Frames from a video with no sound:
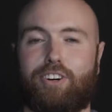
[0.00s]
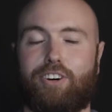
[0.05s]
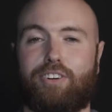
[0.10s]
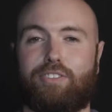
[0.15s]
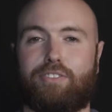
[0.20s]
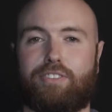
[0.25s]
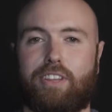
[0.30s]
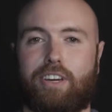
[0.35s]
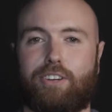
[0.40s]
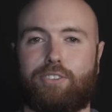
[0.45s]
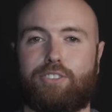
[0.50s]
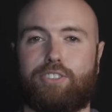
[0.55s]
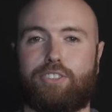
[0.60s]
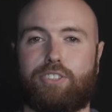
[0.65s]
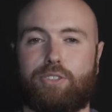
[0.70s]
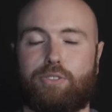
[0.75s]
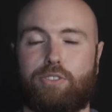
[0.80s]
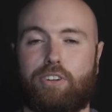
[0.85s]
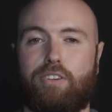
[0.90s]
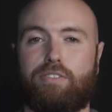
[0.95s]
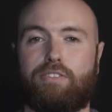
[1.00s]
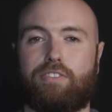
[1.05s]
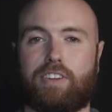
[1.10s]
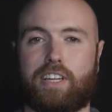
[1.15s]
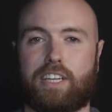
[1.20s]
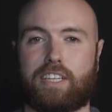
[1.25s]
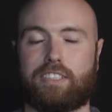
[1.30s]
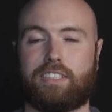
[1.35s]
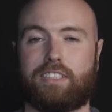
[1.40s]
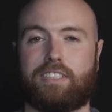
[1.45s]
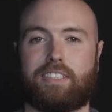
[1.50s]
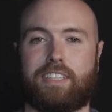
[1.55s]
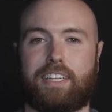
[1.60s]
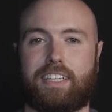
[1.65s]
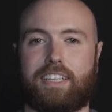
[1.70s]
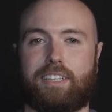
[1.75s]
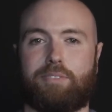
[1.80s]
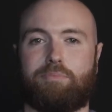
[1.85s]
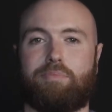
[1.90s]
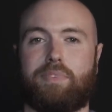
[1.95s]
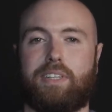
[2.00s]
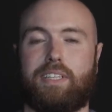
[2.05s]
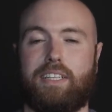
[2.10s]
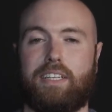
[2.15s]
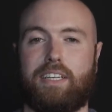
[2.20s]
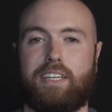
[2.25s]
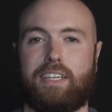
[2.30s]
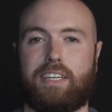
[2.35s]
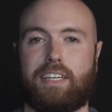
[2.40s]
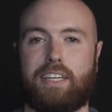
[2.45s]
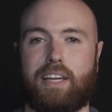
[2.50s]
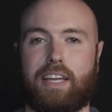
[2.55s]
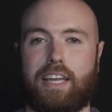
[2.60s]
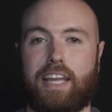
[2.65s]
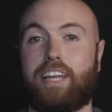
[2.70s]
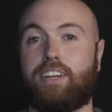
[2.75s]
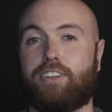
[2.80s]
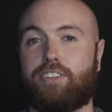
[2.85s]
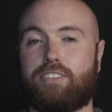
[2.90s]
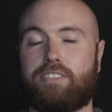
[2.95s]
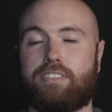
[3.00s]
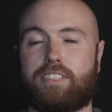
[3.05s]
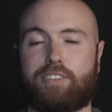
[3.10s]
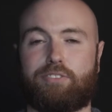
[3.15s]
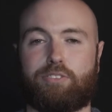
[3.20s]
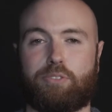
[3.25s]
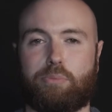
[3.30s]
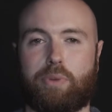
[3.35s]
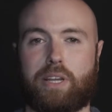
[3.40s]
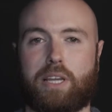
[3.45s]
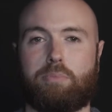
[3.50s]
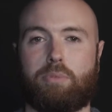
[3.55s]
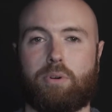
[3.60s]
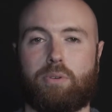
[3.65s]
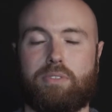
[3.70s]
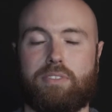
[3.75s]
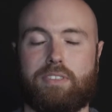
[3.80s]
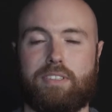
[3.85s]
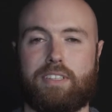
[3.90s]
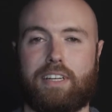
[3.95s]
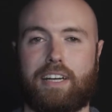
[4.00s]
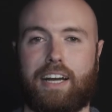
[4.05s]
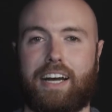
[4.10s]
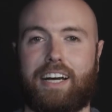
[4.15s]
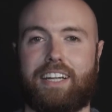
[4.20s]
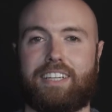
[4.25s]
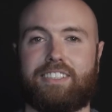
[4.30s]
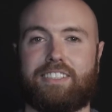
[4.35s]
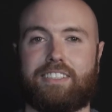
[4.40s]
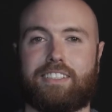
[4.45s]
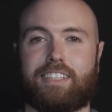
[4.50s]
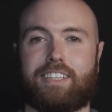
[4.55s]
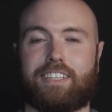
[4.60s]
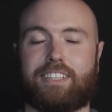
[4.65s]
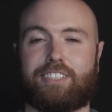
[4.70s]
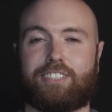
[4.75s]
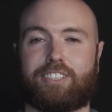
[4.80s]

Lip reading: of those two conflicts in different people and the